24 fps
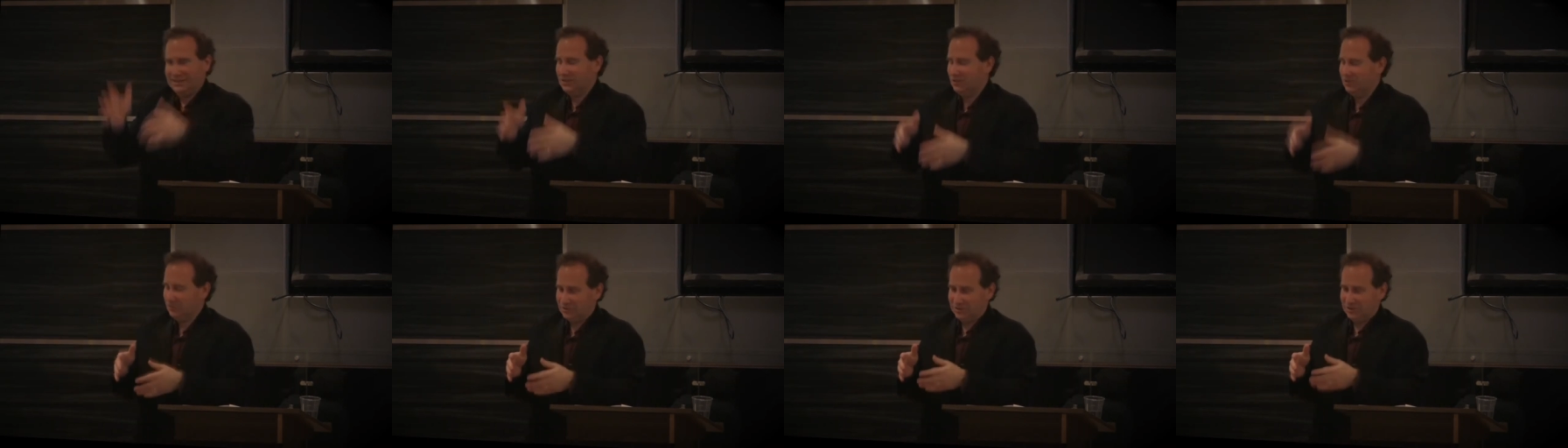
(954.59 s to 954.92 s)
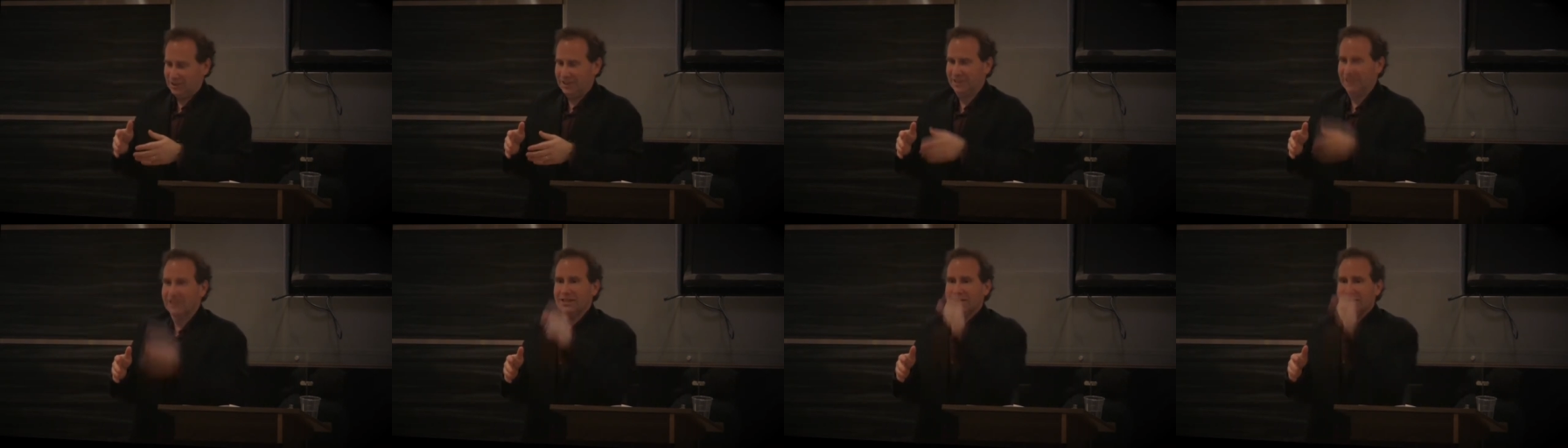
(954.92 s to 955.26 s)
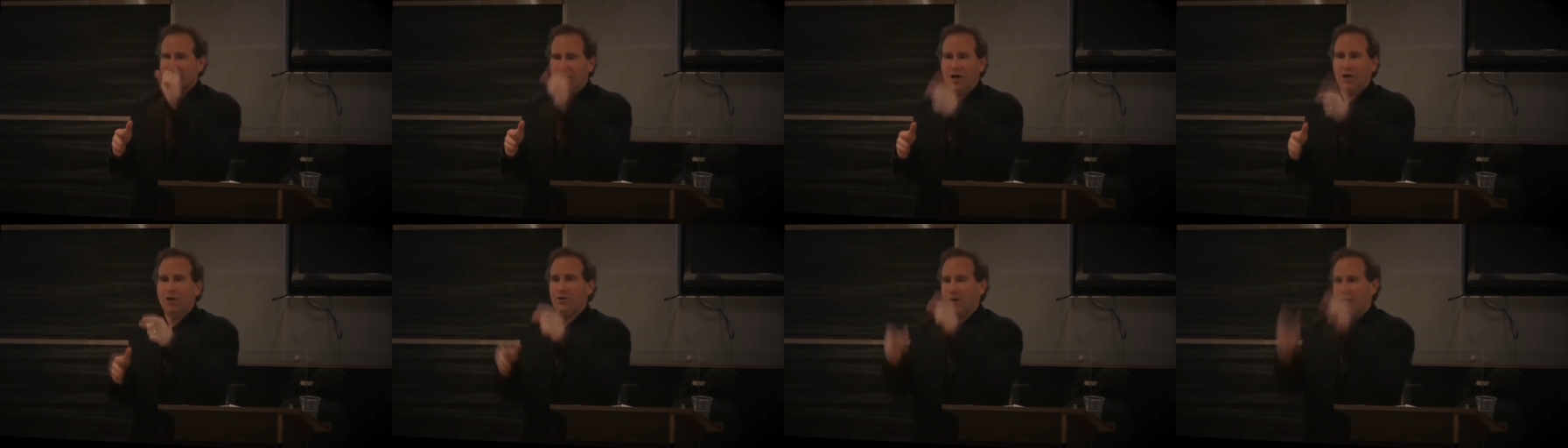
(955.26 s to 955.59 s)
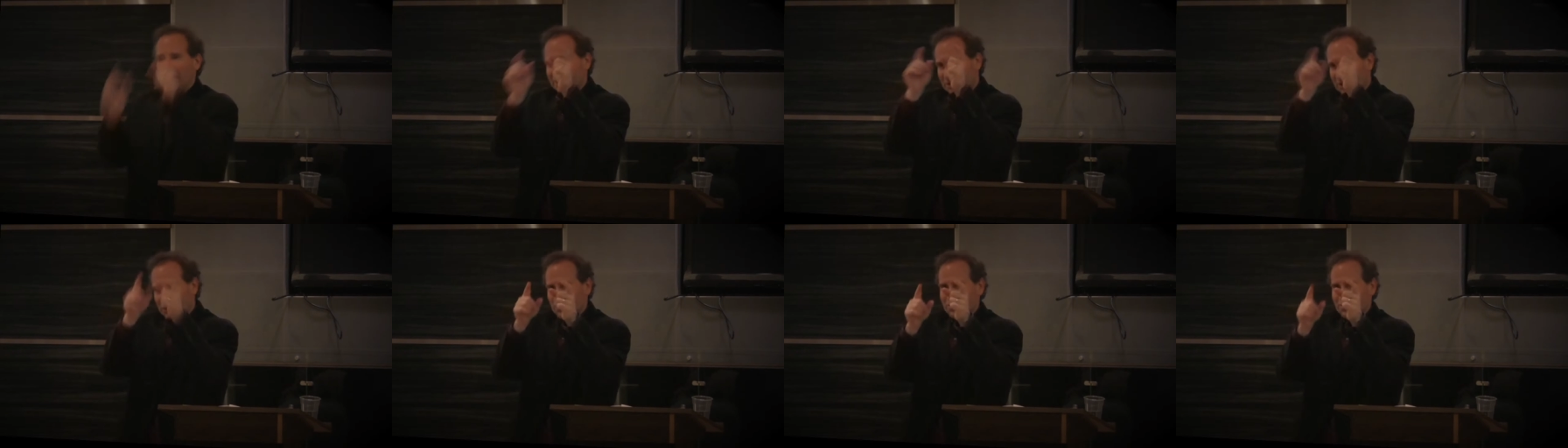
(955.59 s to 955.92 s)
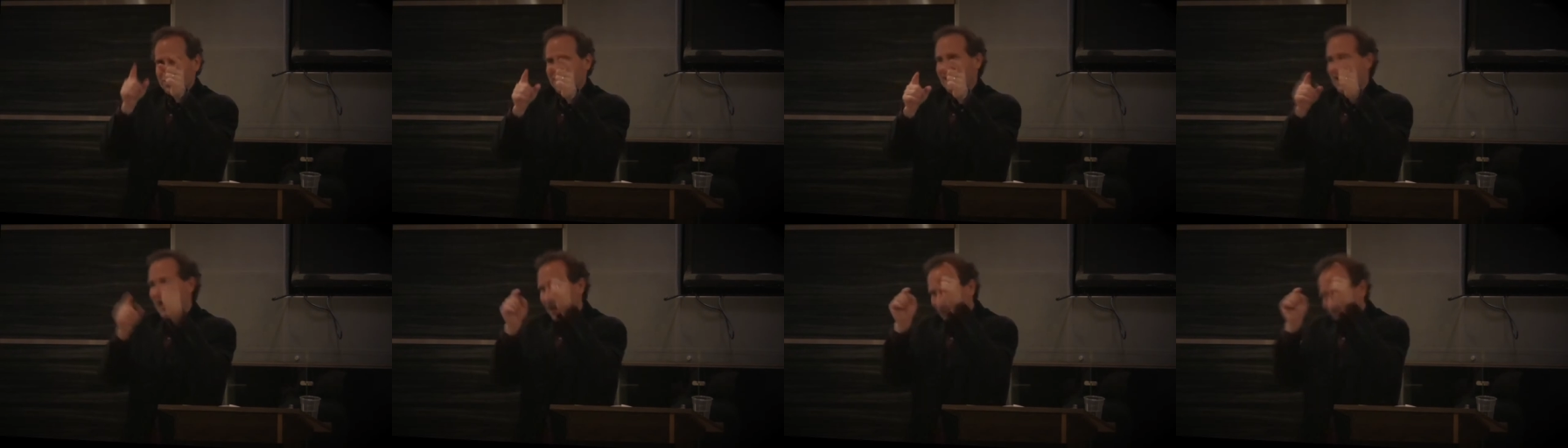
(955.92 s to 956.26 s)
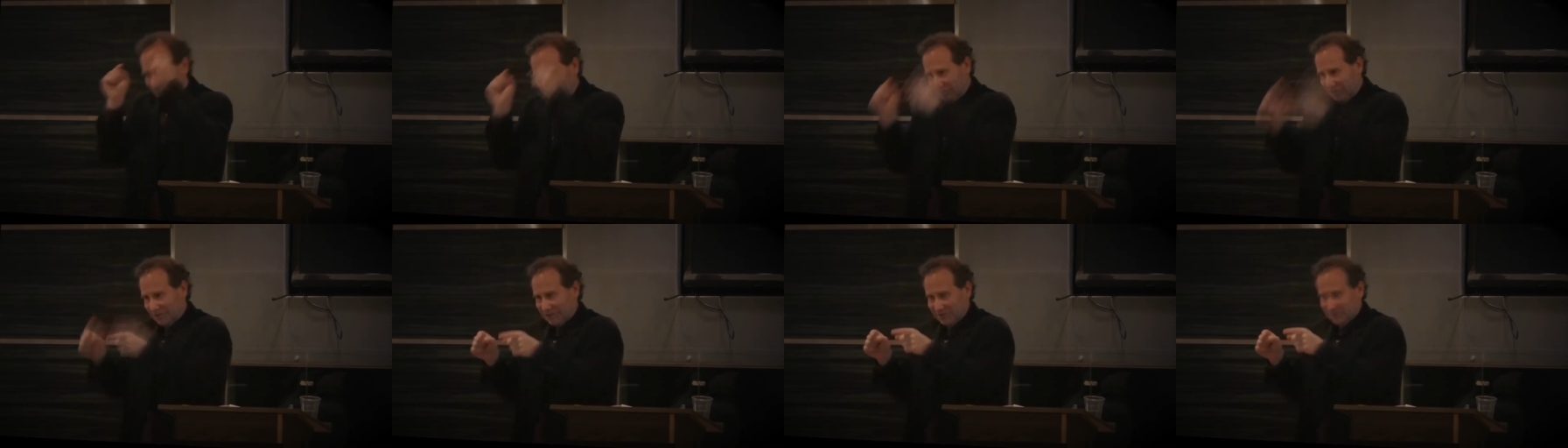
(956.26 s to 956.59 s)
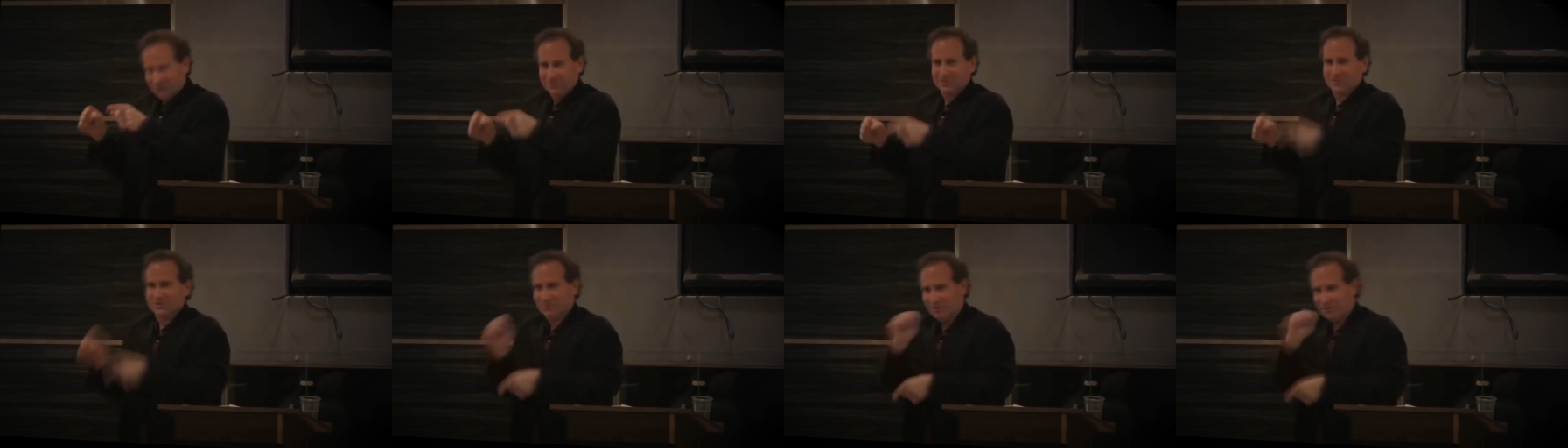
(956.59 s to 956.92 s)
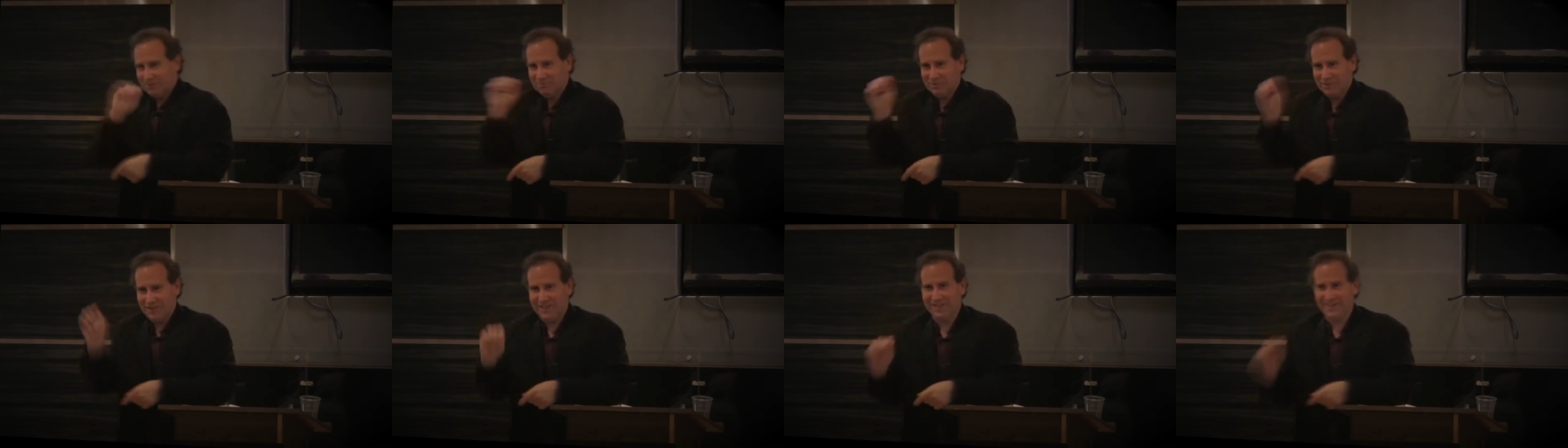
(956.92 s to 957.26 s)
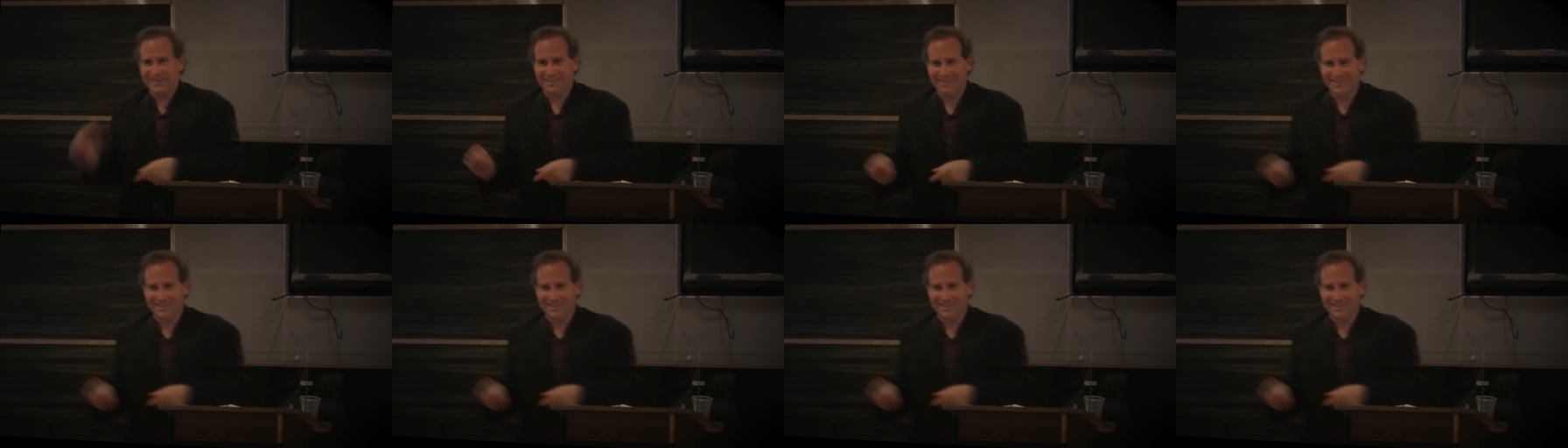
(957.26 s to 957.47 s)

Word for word: And you'll say, oh, I turned the novel into a screenplay.